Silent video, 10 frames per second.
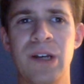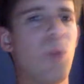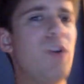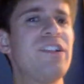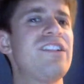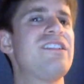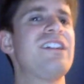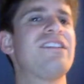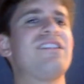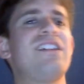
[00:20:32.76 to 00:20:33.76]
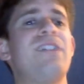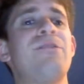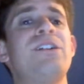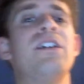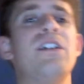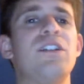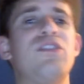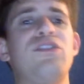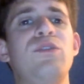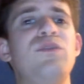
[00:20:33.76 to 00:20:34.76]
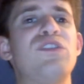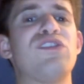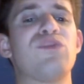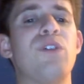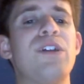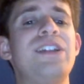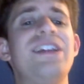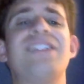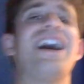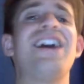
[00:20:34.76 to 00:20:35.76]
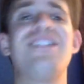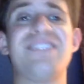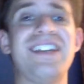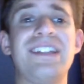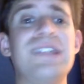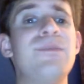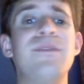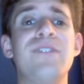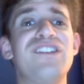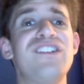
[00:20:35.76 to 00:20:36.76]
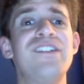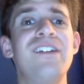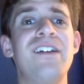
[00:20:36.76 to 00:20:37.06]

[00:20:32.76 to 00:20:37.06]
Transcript: Was this necessary to destroy the entire tag team division?